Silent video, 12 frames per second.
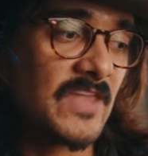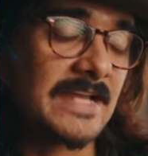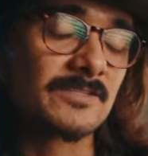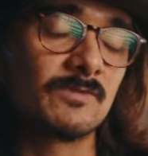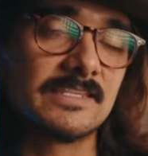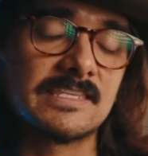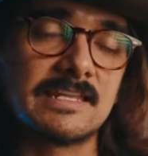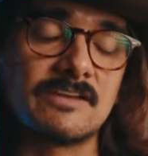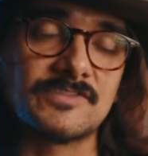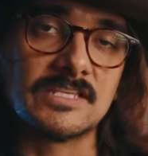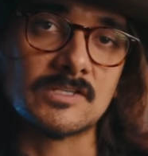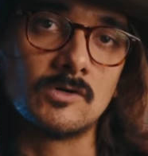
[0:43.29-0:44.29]
that's what set
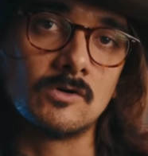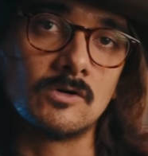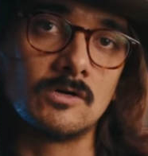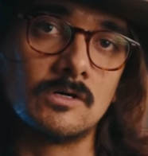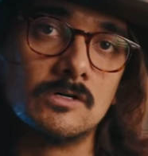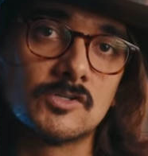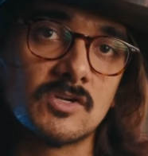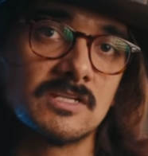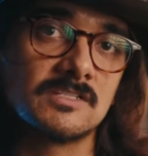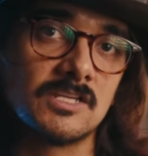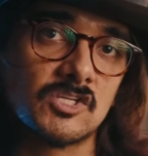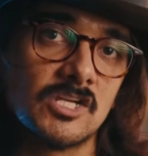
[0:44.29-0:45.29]
out this whole
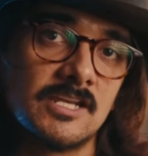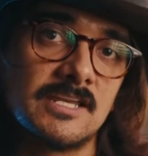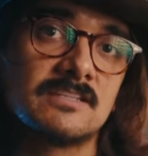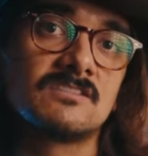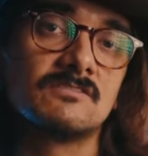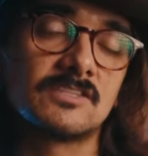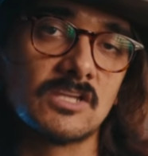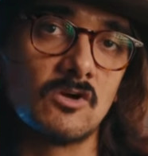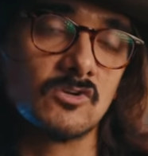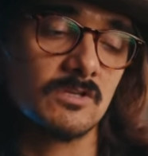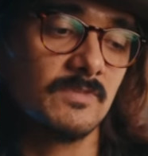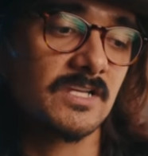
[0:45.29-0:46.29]
transition into
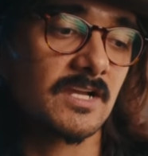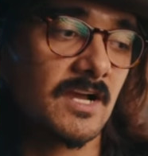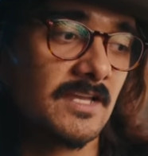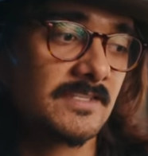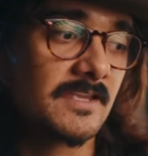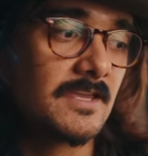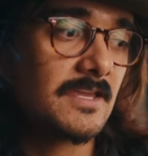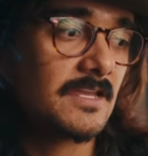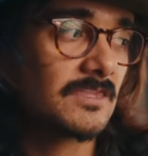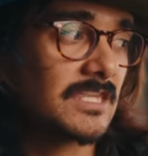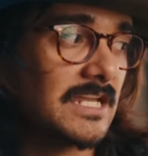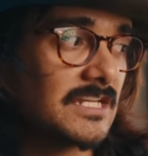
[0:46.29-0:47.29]
Sony because
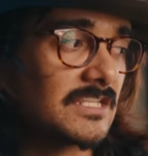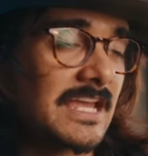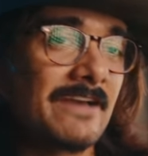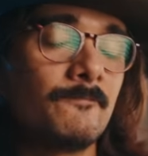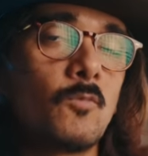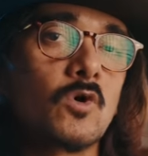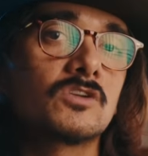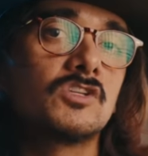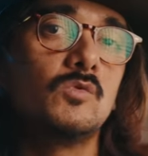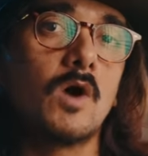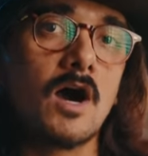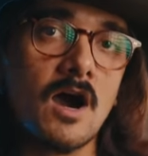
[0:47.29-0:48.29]
they just have more
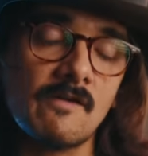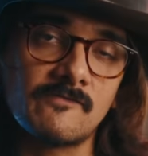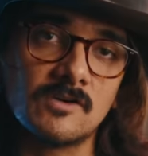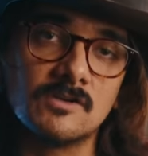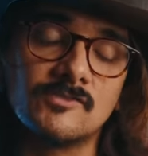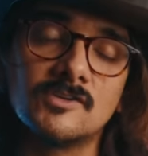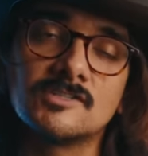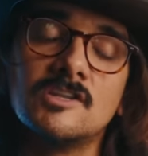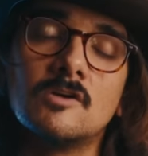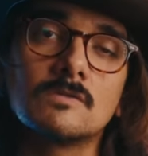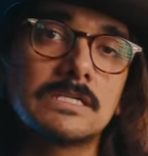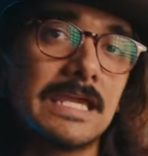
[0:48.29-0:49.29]
to offer. There's
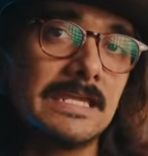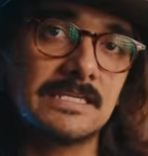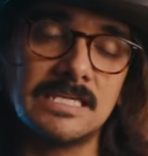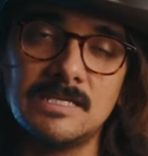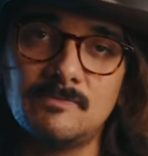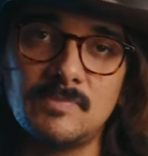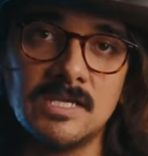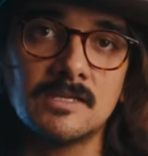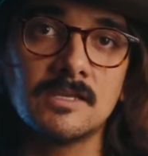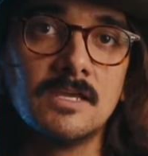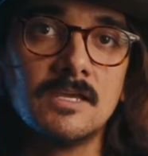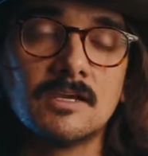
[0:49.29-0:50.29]
no gatekeeping.
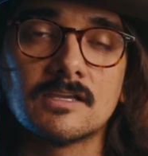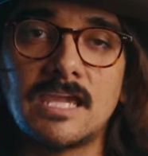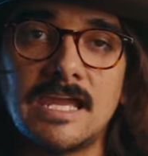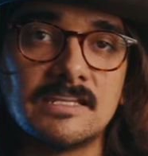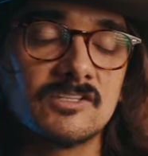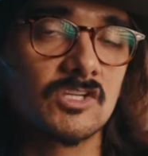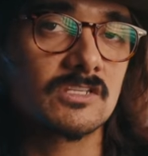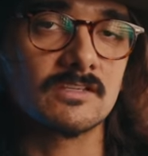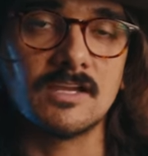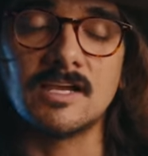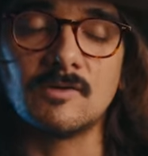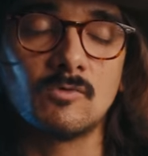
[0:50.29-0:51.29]
Canon's just
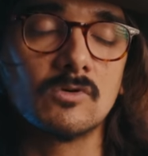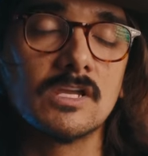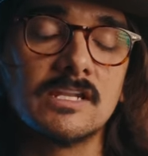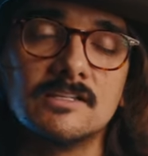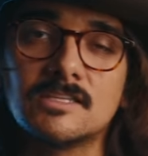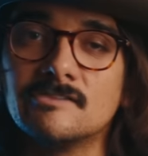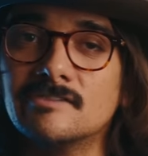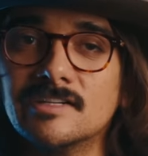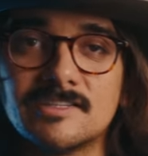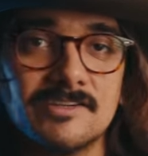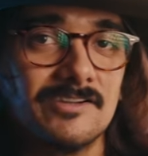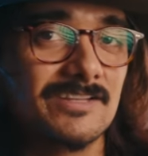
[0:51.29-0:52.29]
uh, we'll get into it.
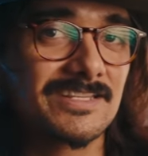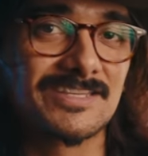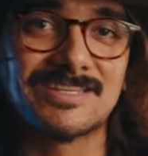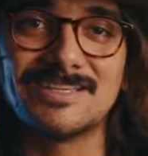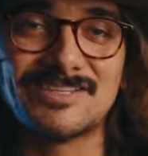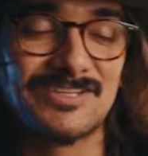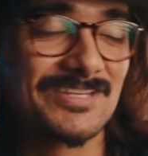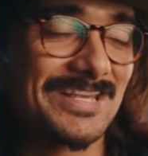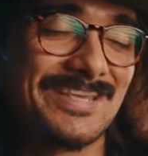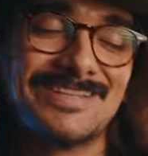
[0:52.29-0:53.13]
So let's let's just